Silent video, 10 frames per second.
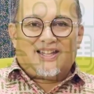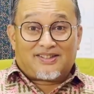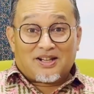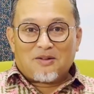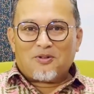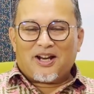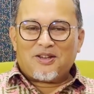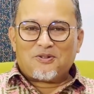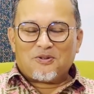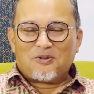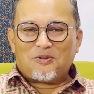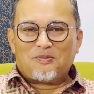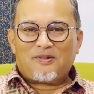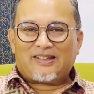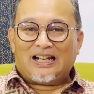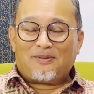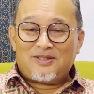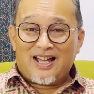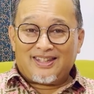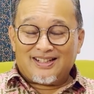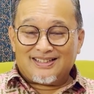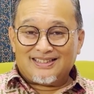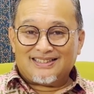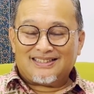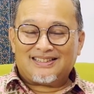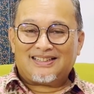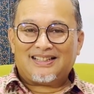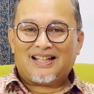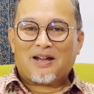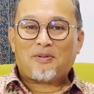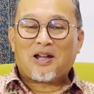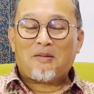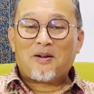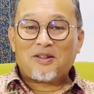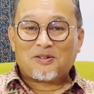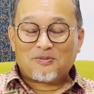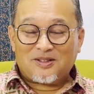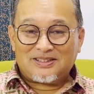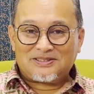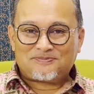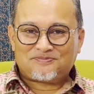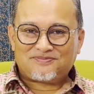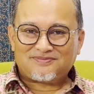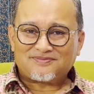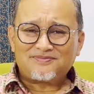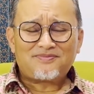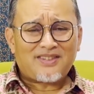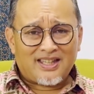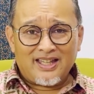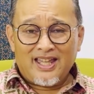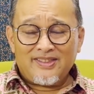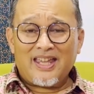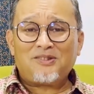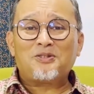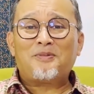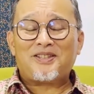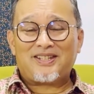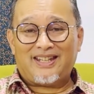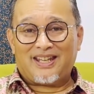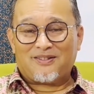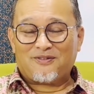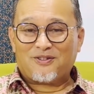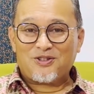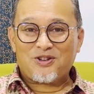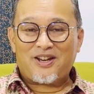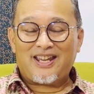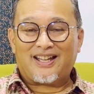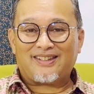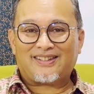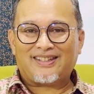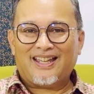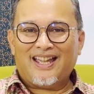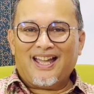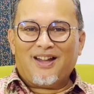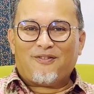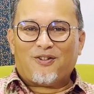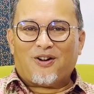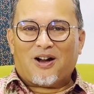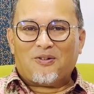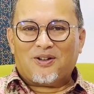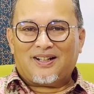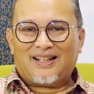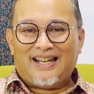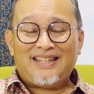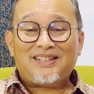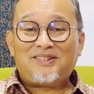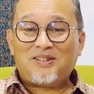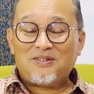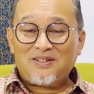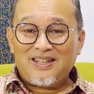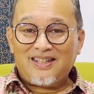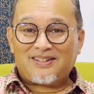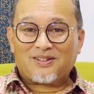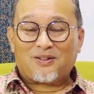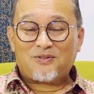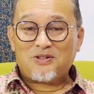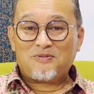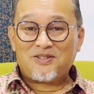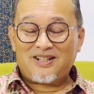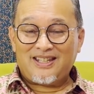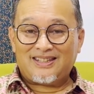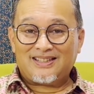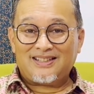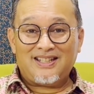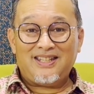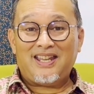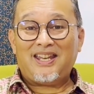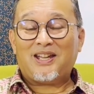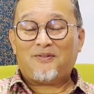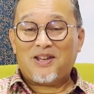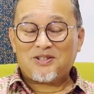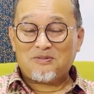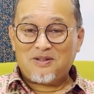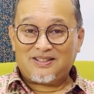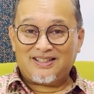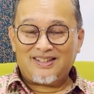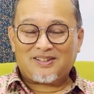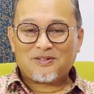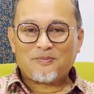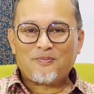Assalamualaikum, salam sejahtera, apa khabar semua? Thanks so much again for joining us for our latest series of Cuba Cerita, the DNA of Nation Builders.